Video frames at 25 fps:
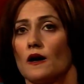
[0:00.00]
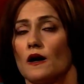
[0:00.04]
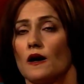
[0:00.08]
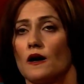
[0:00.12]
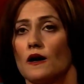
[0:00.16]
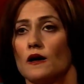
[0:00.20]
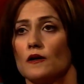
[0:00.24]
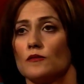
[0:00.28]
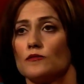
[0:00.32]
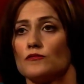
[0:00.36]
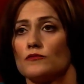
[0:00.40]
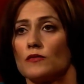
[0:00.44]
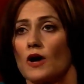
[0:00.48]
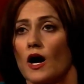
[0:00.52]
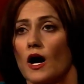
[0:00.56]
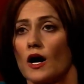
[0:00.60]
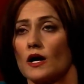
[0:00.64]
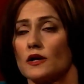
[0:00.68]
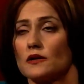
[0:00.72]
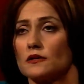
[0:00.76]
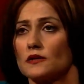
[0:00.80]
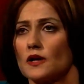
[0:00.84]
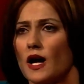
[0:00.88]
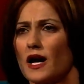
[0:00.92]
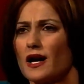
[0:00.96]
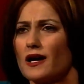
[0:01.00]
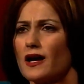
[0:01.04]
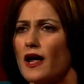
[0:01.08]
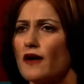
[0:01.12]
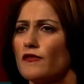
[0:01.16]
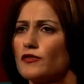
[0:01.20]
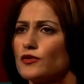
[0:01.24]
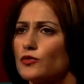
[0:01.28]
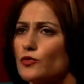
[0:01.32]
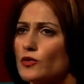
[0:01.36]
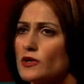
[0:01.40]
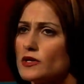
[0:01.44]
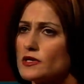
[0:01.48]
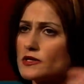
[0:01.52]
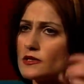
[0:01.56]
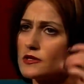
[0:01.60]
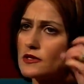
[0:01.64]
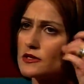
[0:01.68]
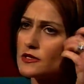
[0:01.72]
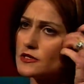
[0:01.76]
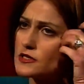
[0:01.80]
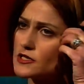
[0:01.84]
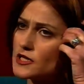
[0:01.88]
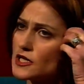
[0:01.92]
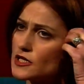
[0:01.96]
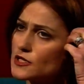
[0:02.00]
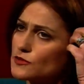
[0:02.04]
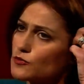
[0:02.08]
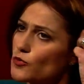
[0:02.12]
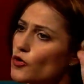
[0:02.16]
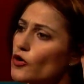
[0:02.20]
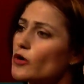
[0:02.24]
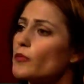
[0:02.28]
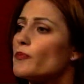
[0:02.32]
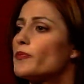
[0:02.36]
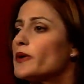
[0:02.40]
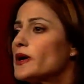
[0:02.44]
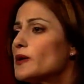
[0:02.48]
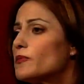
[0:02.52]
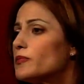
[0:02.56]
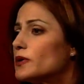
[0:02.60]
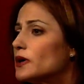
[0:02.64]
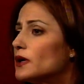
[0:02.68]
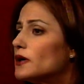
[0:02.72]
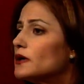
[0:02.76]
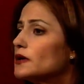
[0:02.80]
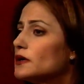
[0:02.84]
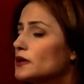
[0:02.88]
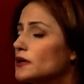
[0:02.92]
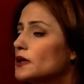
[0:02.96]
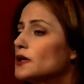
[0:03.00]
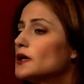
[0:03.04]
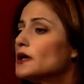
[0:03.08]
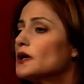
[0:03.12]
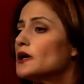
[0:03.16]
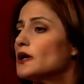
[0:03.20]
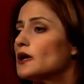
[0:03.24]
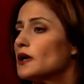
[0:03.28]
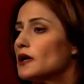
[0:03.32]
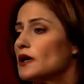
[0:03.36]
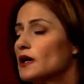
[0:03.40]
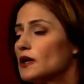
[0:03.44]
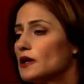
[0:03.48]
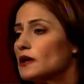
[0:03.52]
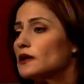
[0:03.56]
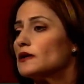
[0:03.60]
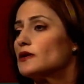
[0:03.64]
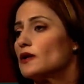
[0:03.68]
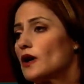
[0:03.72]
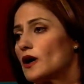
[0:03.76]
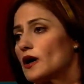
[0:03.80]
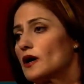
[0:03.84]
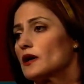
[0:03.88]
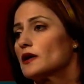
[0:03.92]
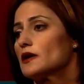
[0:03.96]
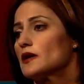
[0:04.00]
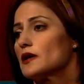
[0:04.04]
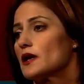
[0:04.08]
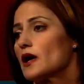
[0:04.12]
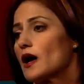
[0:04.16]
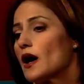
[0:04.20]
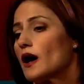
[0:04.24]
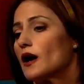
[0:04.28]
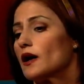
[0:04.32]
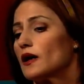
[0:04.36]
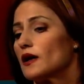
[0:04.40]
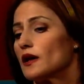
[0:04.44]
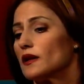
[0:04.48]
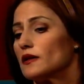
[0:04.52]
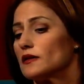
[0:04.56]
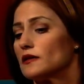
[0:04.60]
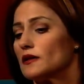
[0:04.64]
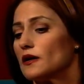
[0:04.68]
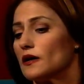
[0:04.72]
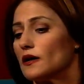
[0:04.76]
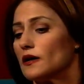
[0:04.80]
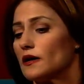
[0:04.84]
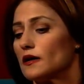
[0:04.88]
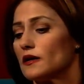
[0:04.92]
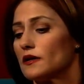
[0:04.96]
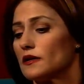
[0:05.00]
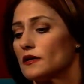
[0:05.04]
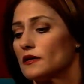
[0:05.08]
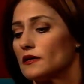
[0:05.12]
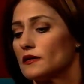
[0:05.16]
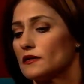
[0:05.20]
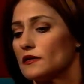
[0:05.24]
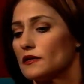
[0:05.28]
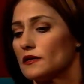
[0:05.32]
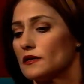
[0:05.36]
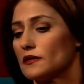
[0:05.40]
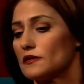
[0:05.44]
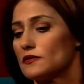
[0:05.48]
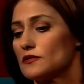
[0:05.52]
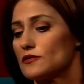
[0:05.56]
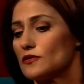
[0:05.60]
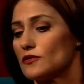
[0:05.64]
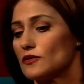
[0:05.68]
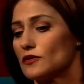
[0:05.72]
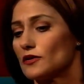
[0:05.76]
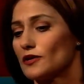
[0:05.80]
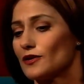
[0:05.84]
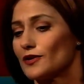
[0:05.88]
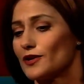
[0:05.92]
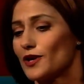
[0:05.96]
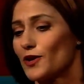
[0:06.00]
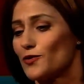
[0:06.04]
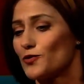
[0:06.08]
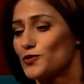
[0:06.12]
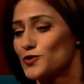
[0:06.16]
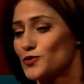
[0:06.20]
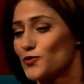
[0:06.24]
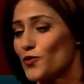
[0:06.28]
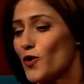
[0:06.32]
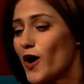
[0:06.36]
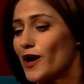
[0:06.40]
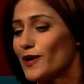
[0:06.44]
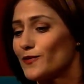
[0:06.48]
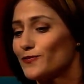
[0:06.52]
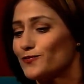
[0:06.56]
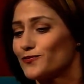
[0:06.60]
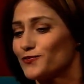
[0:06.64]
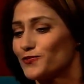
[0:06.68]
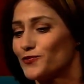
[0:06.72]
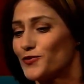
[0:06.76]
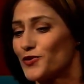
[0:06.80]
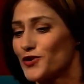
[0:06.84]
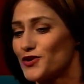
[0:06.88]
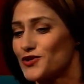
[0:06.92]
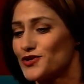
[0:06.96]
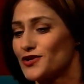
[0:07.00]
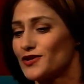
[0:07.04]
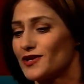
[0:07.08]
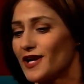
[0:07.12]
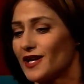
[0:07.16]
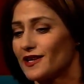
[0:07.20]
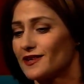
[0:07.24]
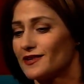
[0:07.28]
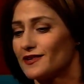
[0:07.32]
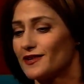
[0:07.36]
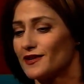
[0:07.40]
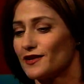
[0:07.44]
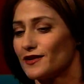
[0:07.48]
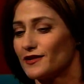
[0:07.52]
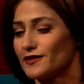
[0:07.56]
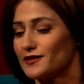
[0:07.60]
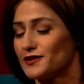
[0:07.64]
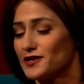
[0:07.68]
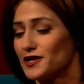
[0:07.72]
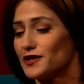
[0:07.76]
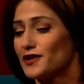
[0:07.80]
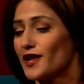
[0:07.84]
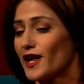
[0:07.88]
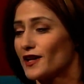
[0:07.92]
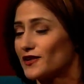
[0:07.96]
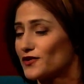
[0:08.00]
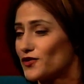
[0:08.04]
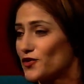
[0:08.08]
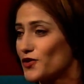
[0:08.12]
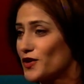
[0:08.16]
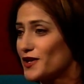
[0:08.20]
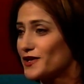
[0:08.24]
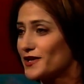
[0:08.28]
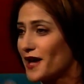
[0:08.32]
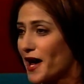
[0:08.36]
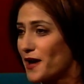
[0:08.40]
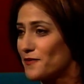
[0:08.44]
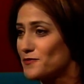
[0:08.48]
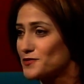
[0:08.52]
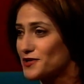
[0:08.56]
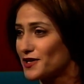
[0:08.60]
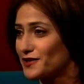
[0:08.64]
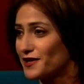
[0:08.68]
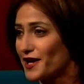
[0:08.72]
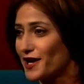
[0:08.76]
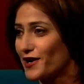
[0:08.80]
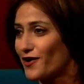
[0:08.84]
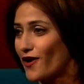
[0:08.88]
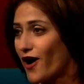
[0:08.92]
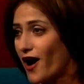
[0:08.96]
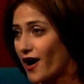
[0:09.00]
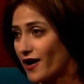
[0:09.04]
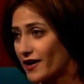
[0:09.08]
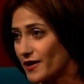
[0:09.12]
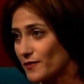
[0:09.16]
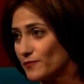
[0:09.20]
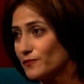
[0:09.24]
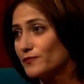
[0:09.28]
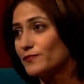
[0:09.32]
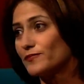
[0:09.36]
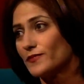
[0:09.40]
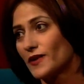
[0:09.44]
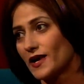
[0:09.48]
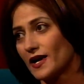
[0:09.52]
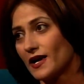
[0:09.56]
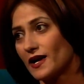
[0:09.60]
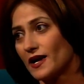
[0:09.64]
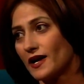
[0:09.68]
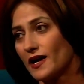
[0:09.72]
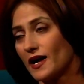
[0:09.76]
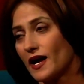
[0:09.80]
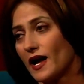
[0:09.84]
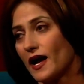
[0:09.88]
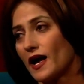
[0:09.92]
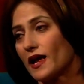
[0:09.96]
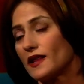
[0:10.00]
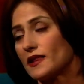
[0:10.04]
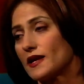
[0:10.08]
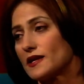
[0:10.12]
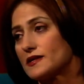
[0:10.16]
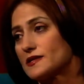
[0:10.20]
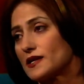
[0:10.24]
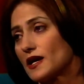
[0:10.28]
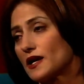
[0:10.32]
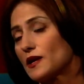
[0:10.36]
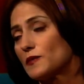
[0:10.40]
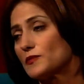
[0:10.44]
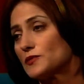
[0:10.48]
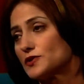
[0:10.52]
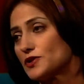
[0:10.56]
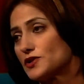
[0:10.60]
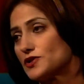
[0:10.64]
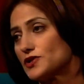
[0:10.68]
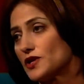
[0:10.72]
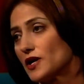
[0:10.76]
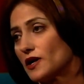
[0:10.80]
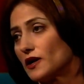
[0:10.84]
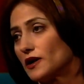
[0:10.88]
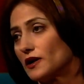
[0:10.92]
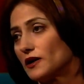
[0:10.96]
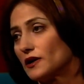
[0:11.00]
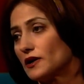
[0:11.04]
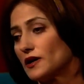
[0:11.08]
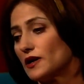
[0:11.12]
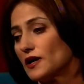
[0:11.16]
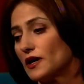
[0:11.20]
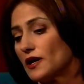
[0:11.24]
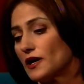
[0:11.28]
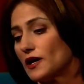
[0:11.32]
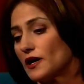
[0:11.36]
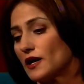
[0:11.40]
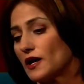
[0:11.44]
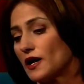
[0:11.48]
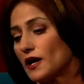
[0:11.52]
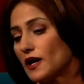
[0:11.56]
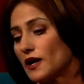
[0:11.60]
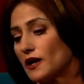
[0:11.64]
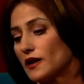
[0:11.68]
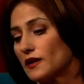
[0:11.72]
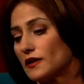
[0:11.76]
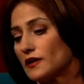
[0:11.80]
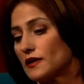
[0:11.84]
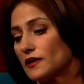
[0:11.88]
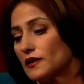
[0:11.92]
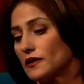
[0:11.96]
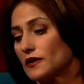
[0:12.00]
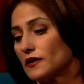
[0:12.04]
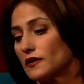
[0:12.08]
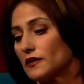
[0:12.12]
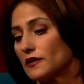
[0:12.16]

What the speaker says: I left with 6 more people in the dark, yeah, and it was one person that did that 3 times, and they caught him, and they sent him to jail, and